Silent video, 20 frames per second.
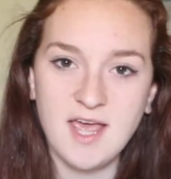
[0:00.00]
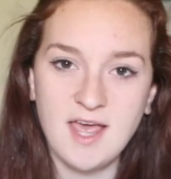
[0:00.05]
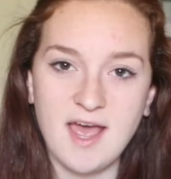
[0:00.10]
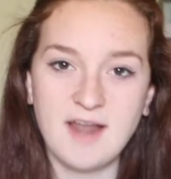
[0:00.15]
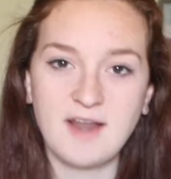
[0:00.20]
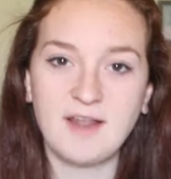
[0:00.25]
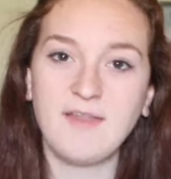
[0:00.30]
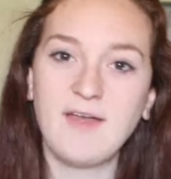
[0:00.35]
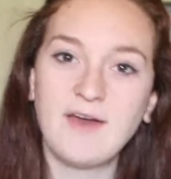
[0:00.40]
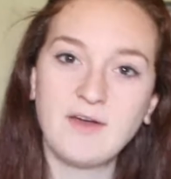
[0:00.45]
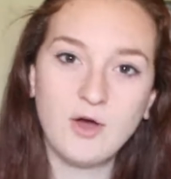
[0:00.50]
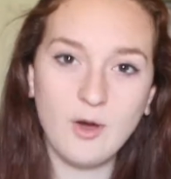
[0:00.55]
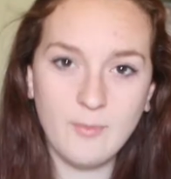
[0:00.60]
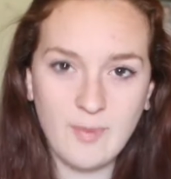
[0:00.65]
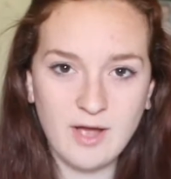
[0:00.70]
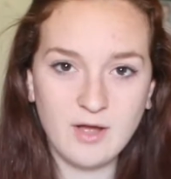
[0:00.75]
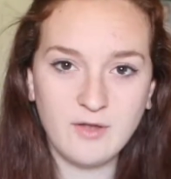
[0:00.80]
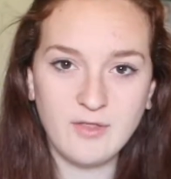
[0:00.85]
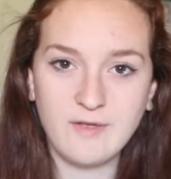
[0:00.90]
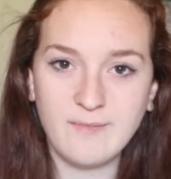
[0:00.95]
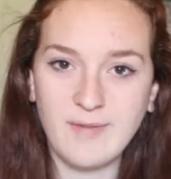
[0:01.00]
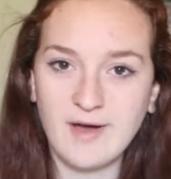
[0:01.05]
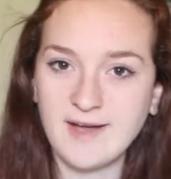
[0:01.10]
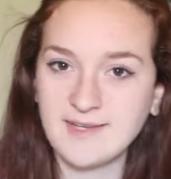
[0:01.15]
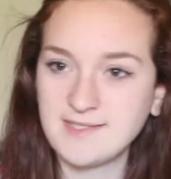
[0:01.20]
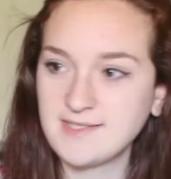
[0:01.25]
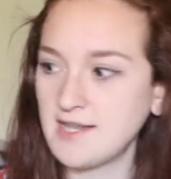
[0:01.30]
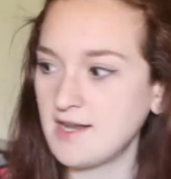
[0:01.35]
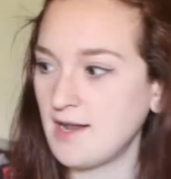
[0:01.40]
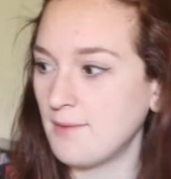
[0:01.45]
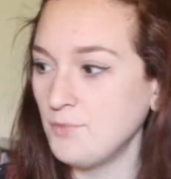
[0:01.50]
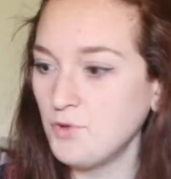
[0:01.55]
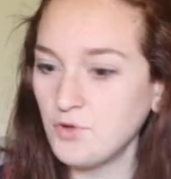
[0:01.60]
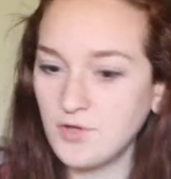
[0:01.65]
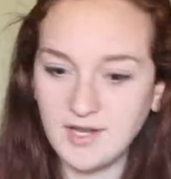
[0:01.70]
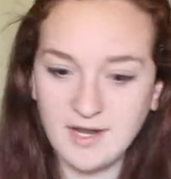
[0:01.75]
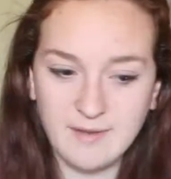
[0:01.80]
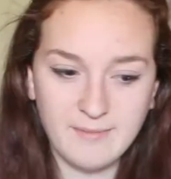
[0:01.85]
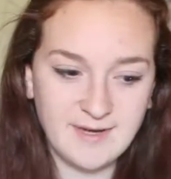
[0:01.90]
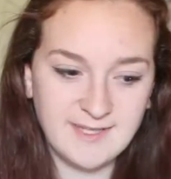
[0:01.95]
and I like got back on the bus and I'm
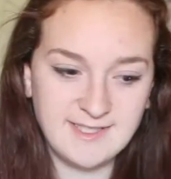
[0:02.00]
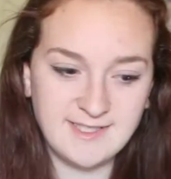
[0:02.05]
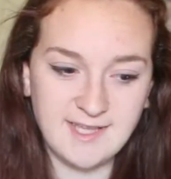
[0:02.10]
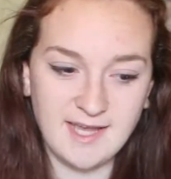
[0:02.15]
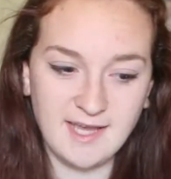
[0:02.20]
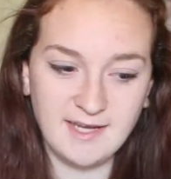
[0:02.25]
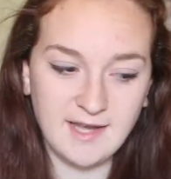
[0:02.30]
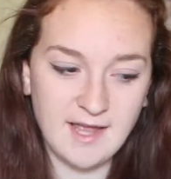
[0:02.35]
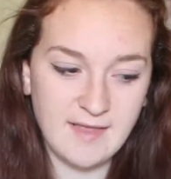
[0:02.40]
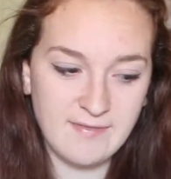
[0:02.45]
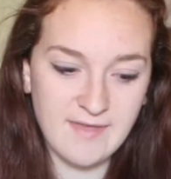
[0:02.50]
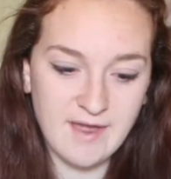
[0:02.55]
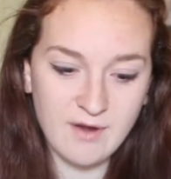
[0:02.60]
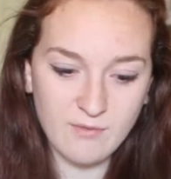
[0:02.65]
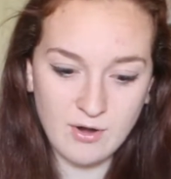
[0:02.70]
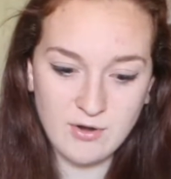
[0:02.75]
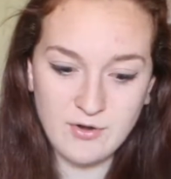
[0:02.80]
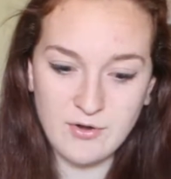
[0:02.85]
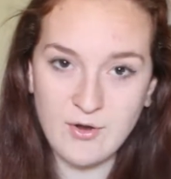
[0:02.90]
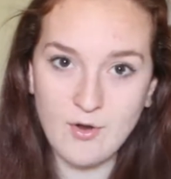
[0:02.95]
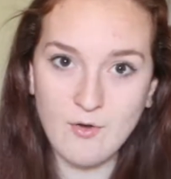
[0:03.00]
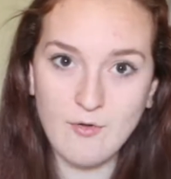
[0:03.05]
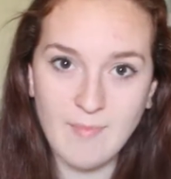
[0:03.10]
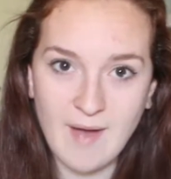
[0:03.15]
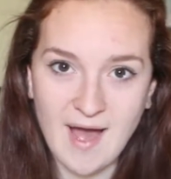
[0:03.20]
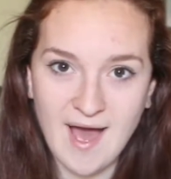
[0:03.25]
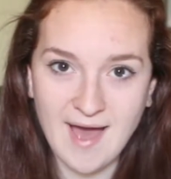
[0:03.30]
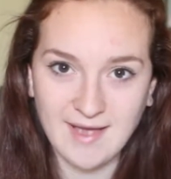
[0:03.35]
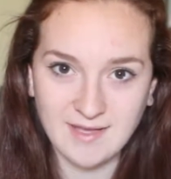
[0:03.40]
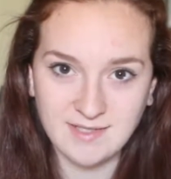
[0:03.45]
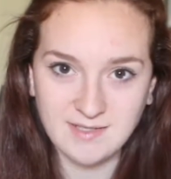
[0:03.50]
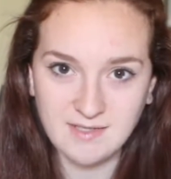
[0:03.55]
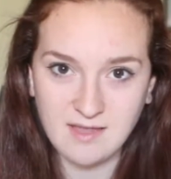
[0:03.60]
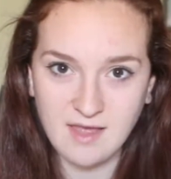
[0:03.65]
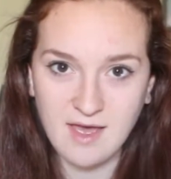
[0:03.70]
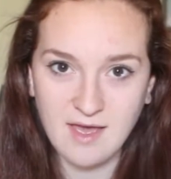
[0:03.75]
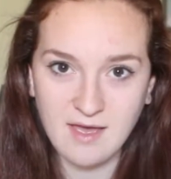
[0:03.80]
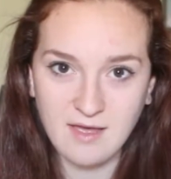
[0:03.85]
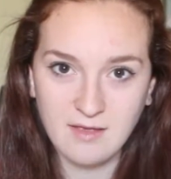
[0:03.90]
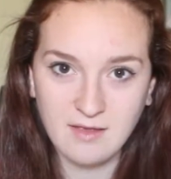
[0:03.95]
looking at my seat and there are no bags
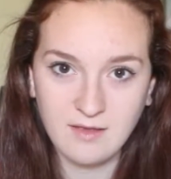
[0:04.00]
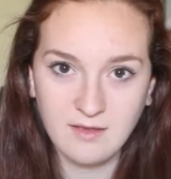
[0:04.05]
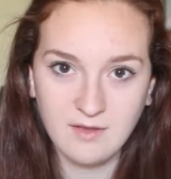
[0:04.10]
there.